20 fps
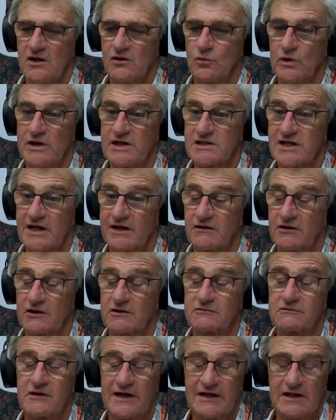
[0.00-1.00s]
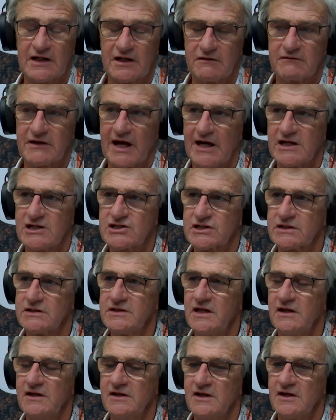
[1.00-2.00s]
which had a great
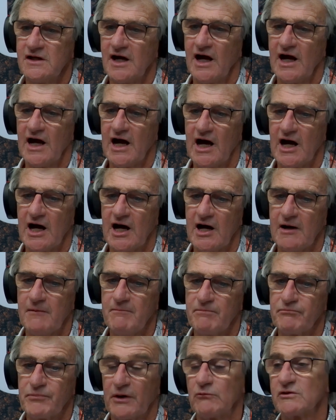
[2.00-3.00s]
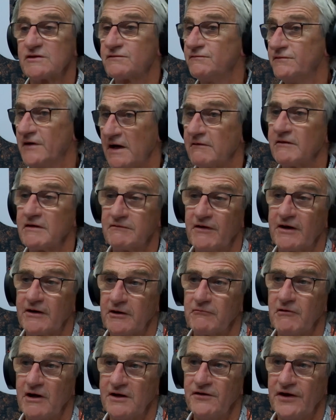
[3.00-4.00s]
location, but was very,
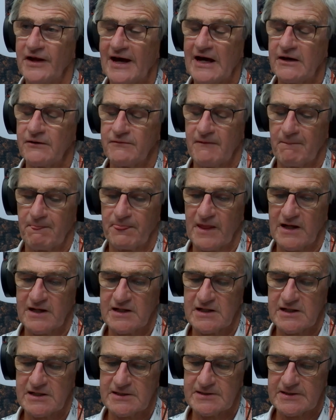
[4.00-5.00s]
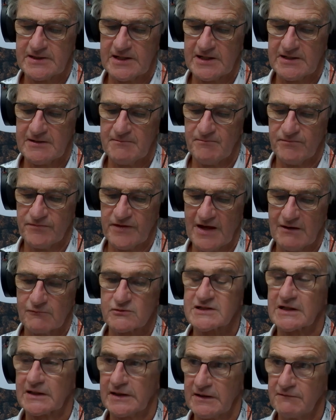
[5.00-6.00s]
very run down. And that
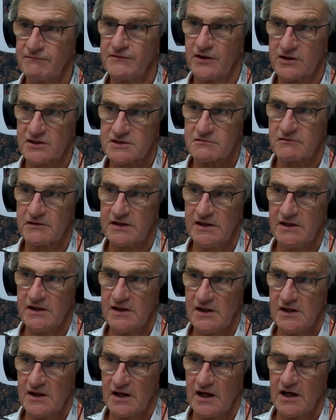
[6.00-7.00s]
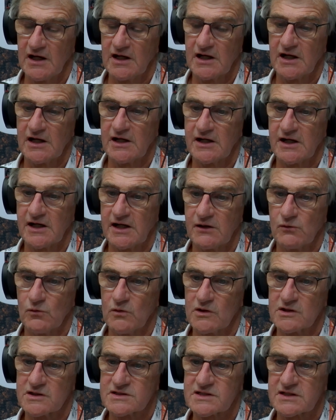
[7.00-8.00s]
was Cleve Nursery.
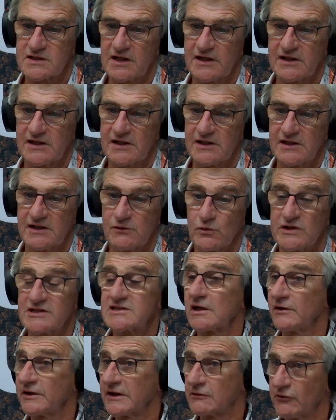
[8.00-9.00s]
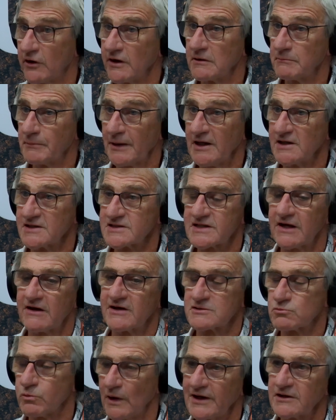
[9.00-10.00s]
We started growing plants there
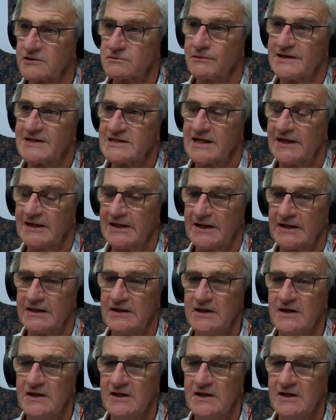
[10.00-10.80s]
as well as retailing.